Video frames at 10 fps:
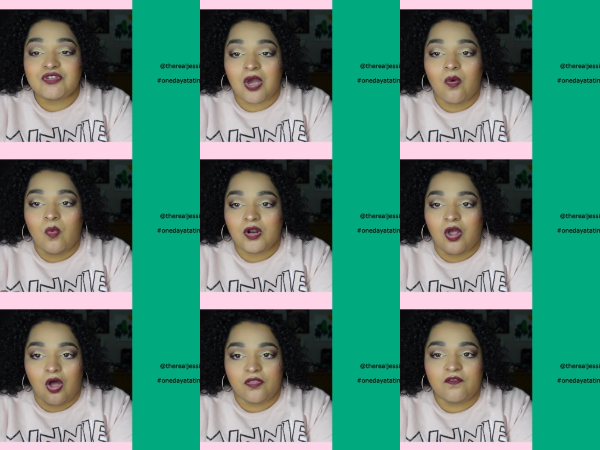don't want
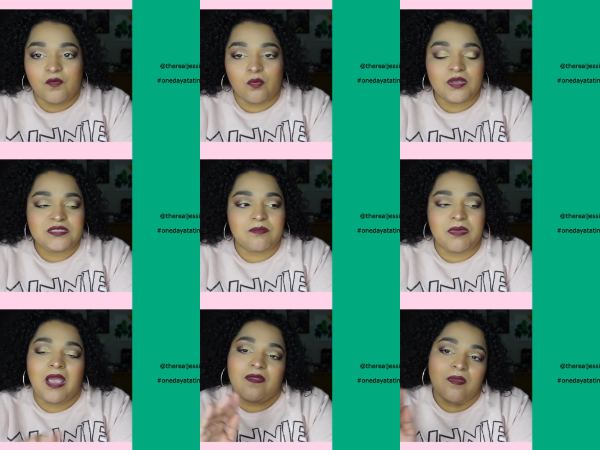all the focus to
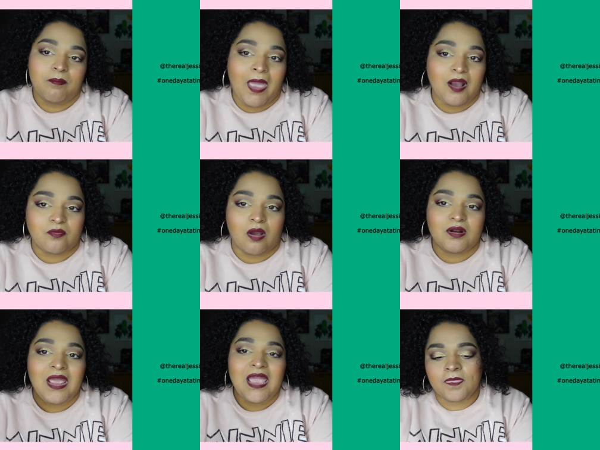be on the
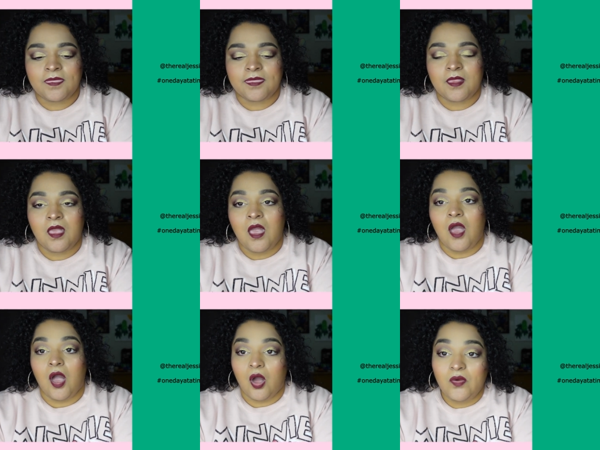background.
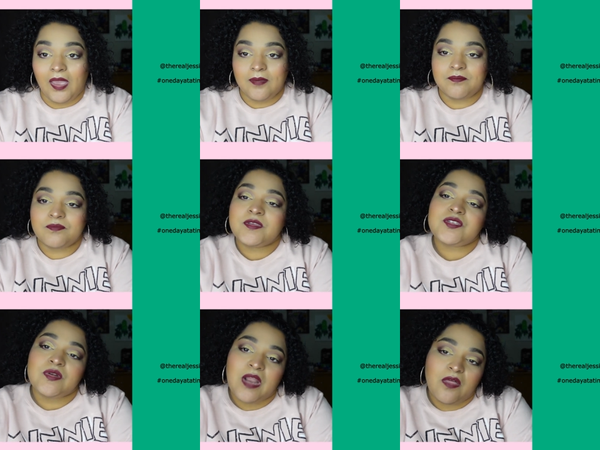Okay,
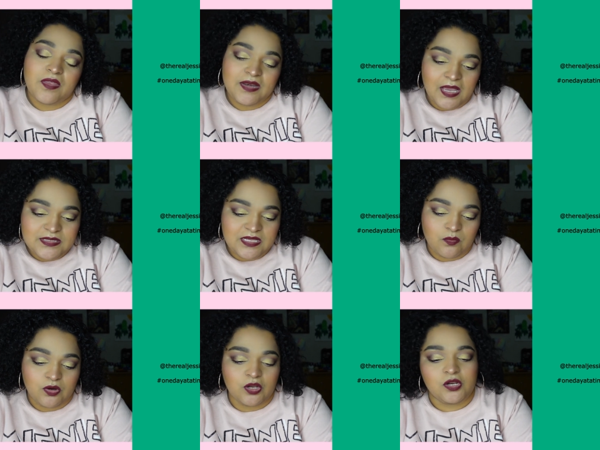so now the next thing
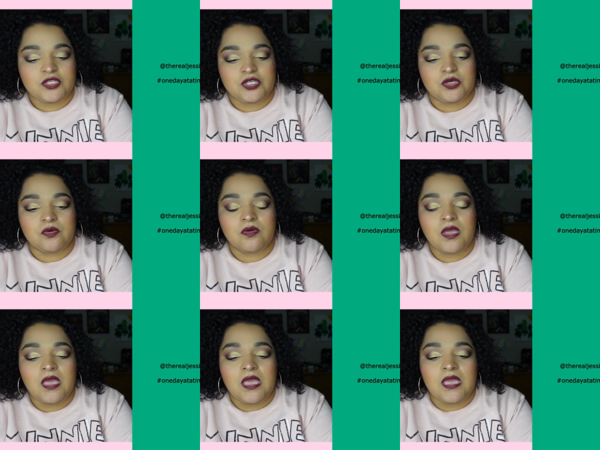we're gonna do
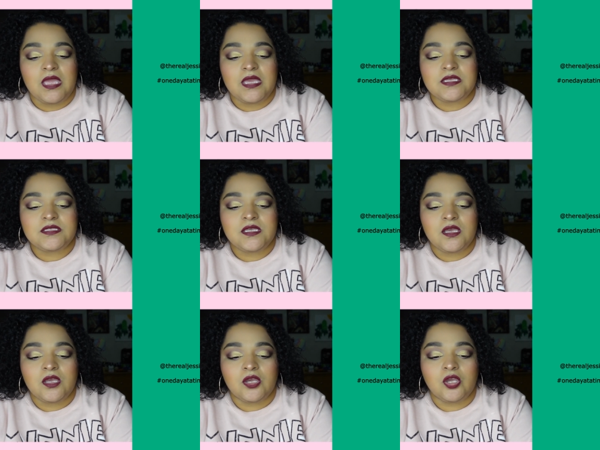is
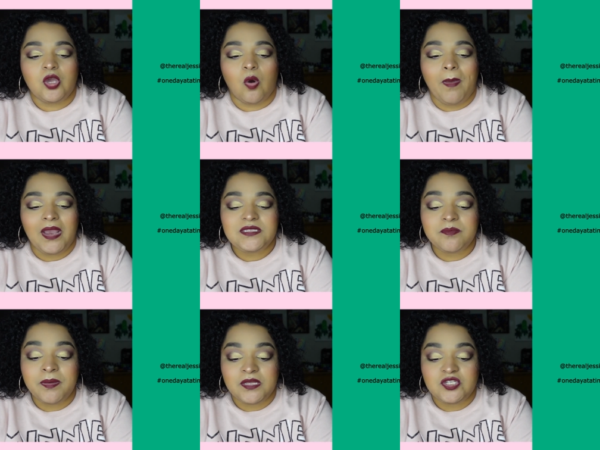go back
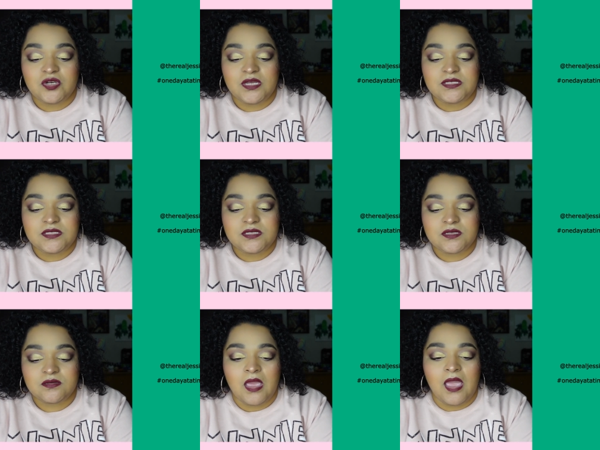to Pinterest
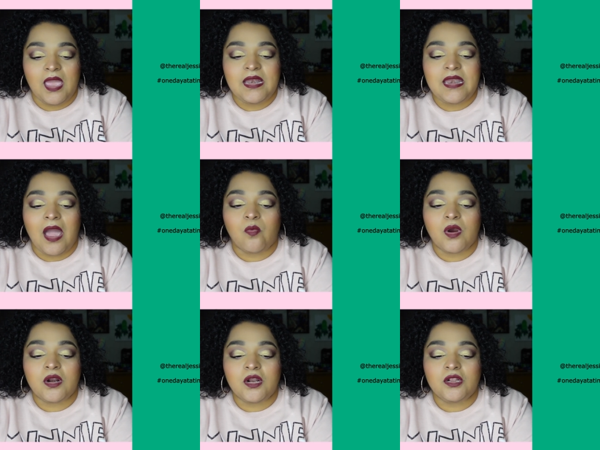and now
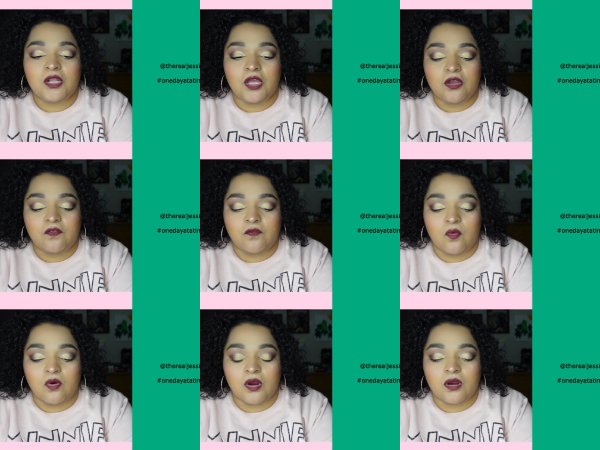we're gonna look
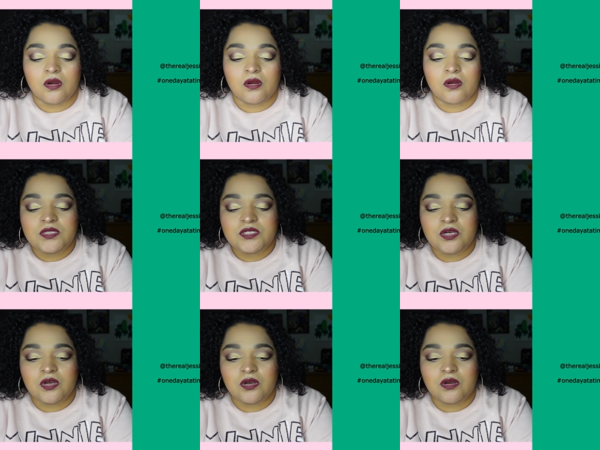for
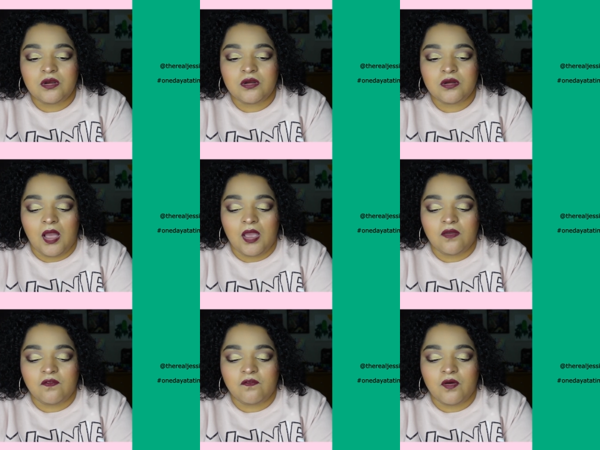enter
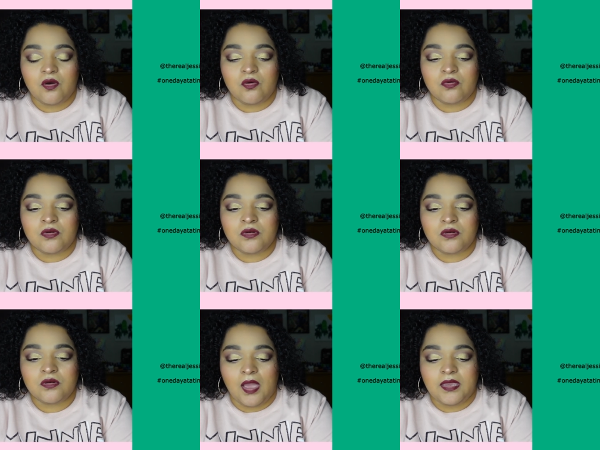iPhone,
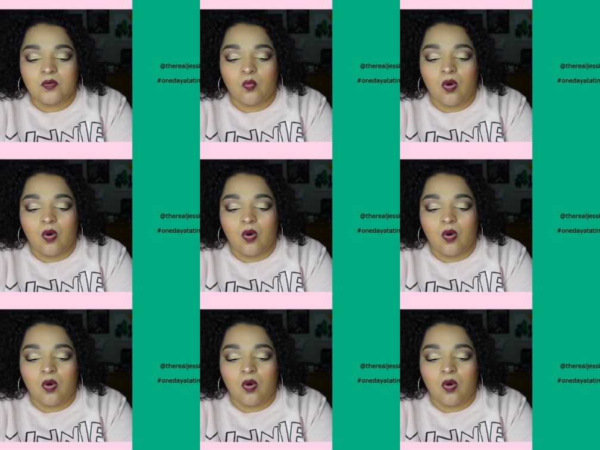I,